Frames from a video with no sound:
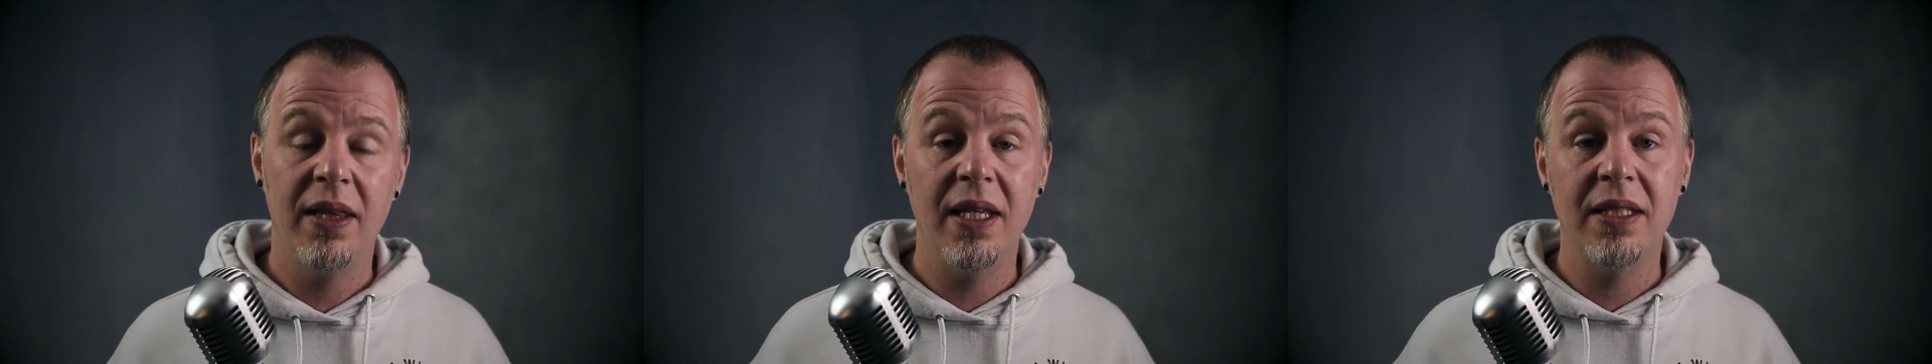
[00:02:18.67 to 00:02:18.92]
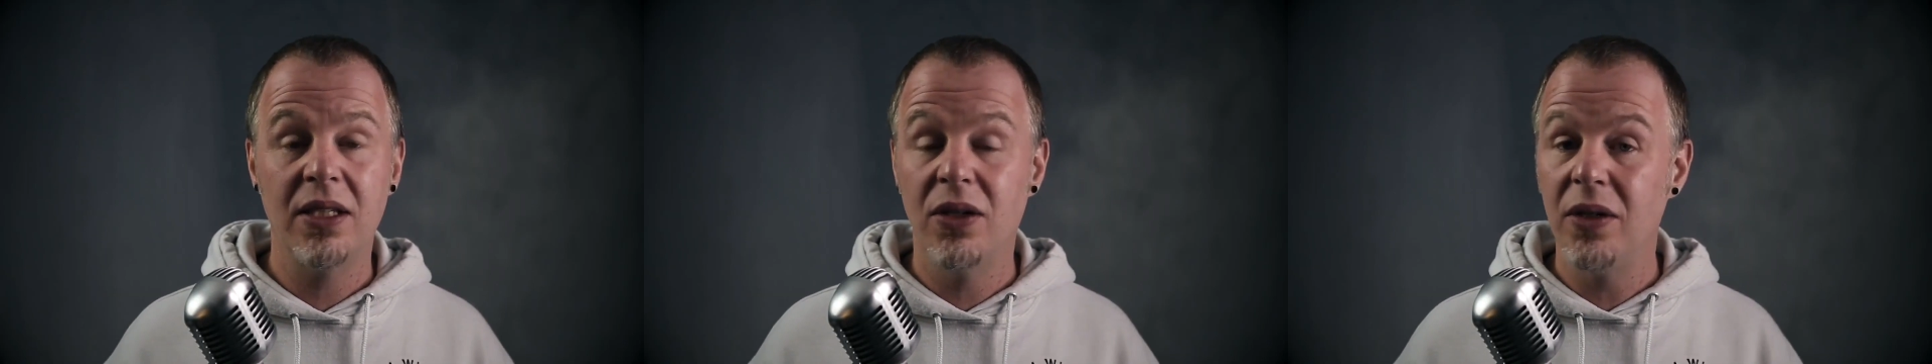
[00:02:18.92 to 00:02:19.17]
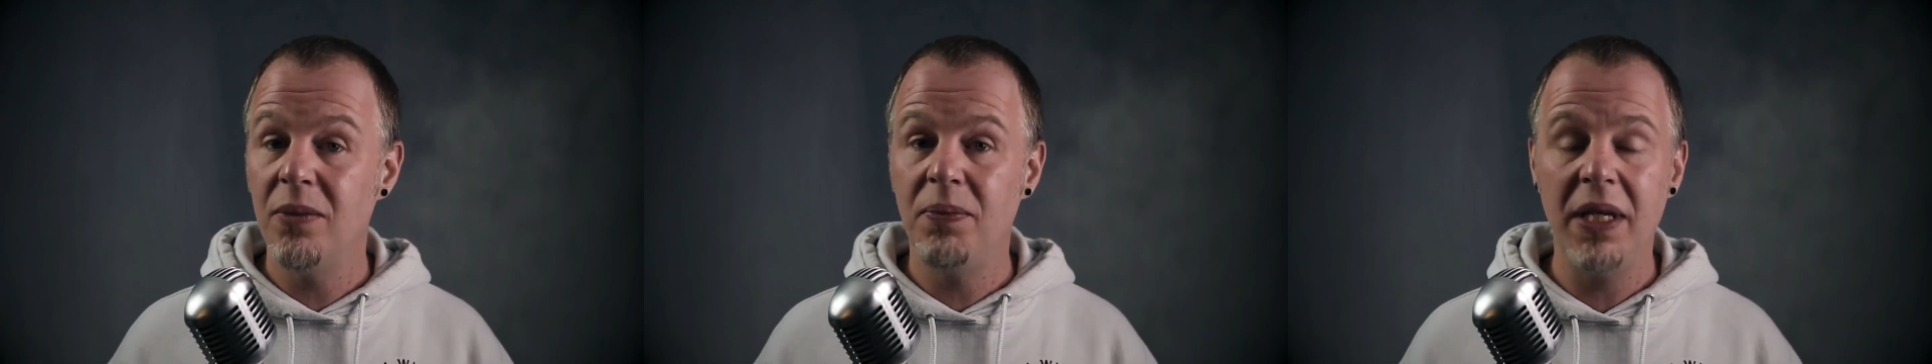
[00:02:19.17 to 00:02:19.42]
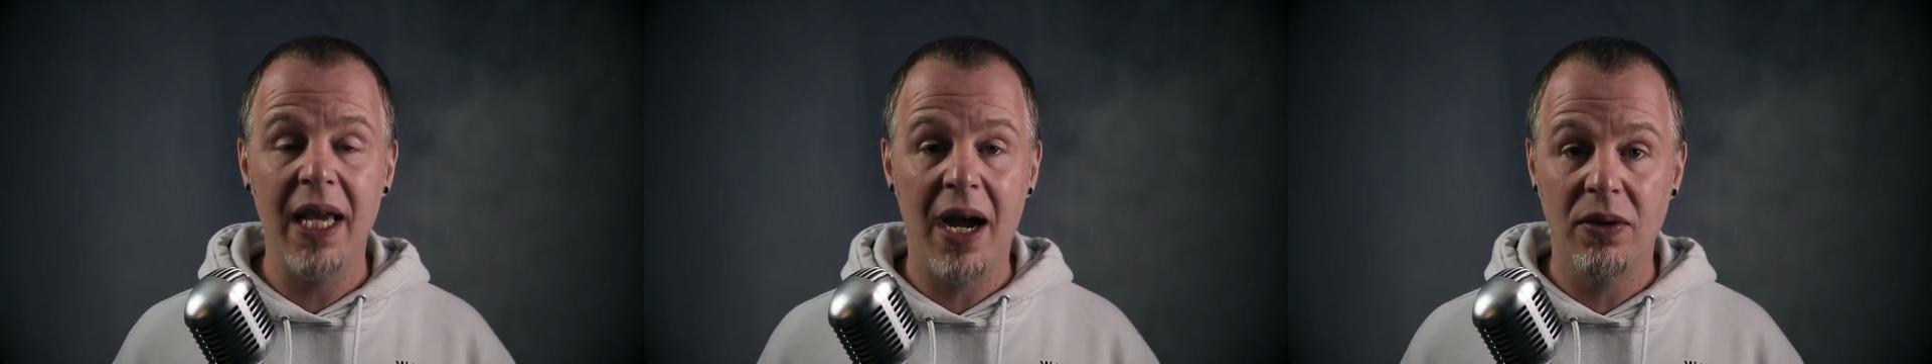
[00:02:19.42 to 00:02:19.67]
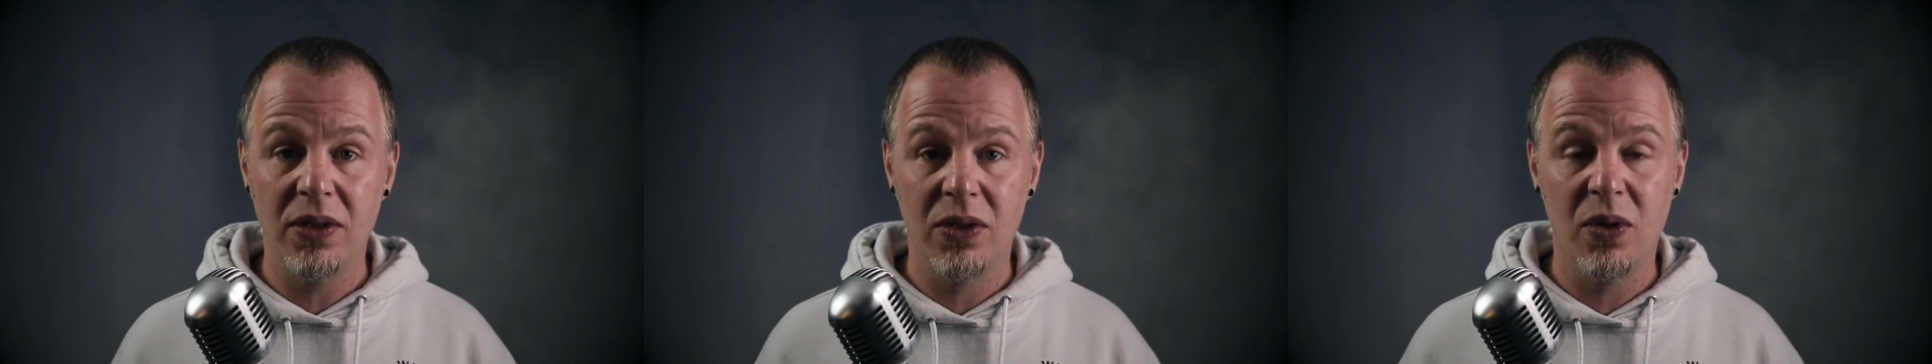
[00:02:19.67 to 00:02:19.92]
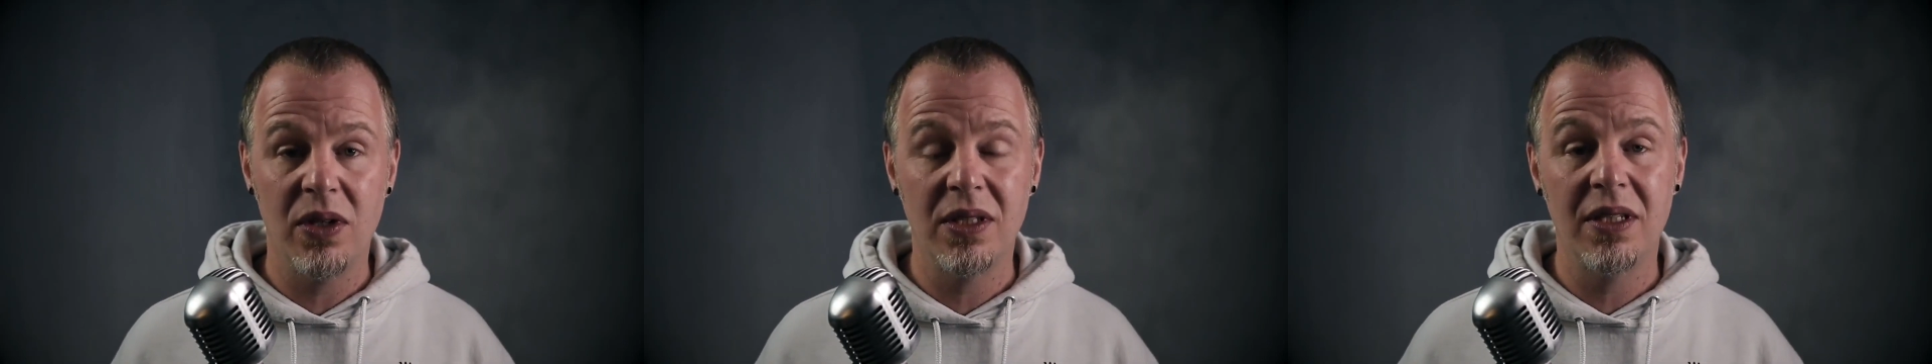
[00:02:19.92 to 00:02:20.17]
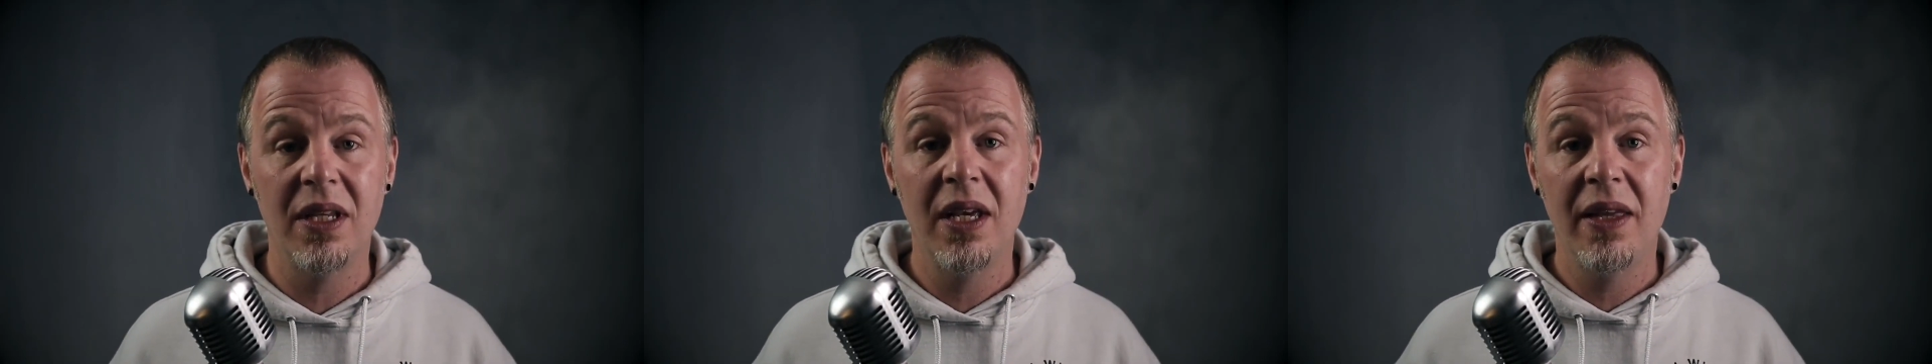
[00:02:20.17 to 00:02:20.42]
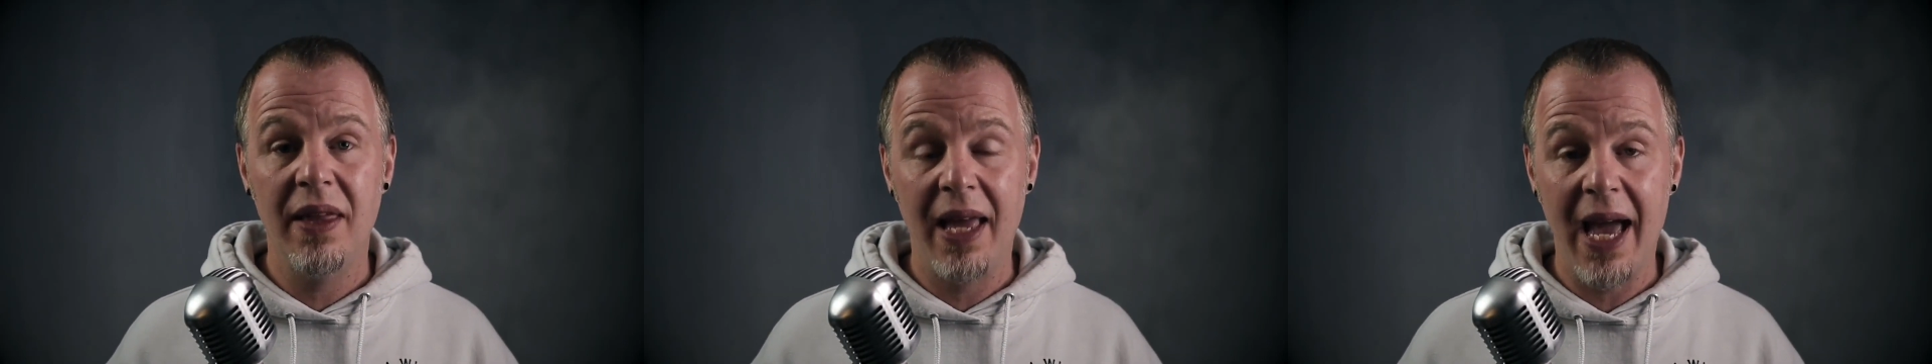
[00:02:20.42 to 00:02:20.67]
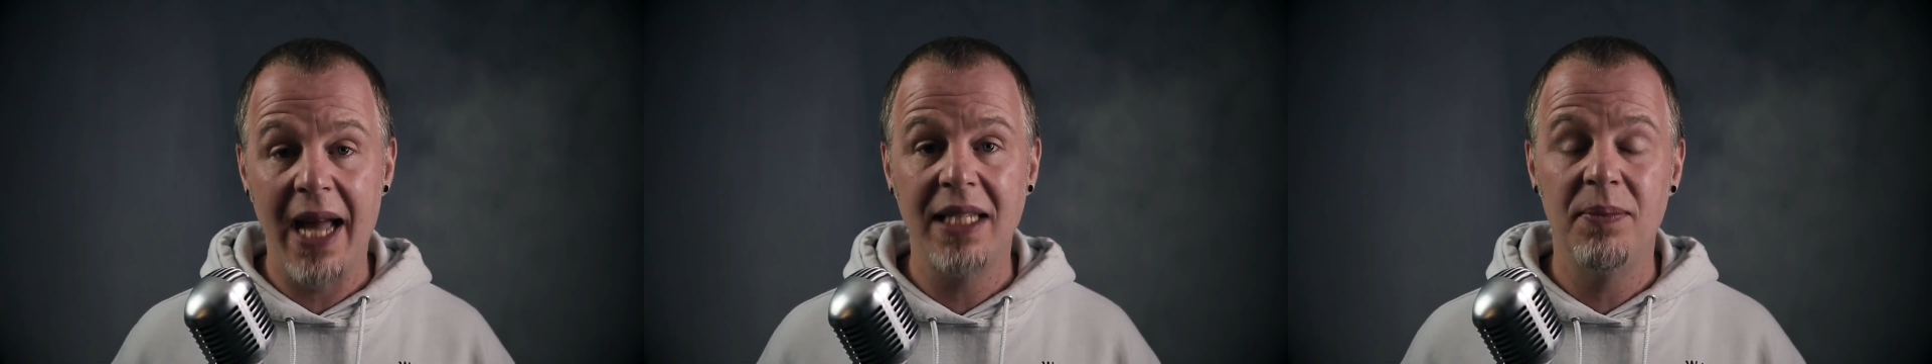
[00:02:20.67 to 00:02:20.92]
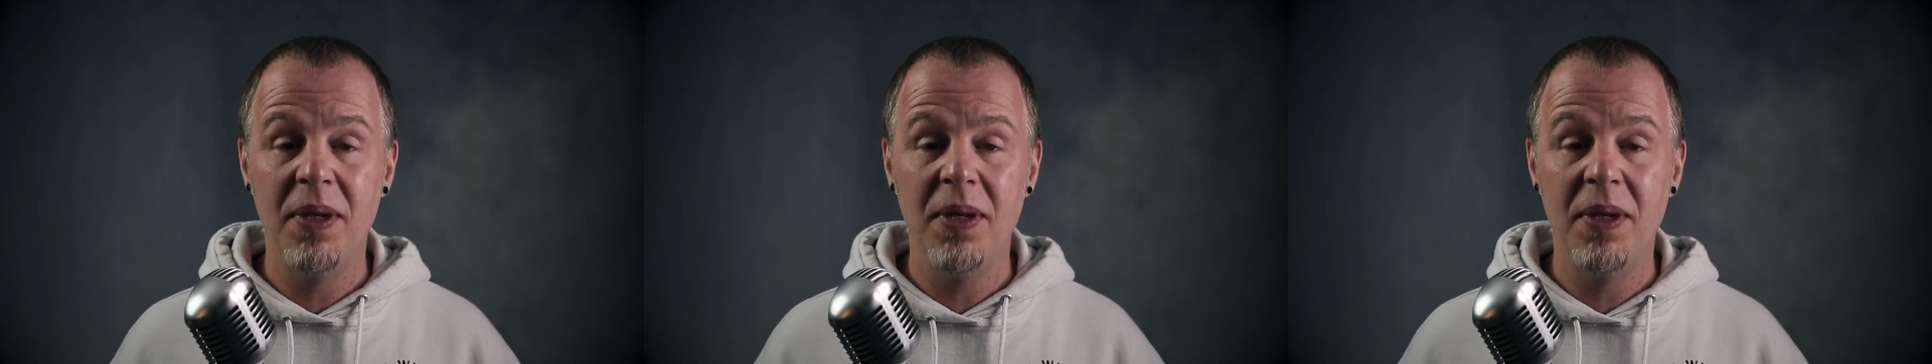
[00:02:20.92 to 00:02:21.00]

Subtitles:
These couldn't be outsourced. They had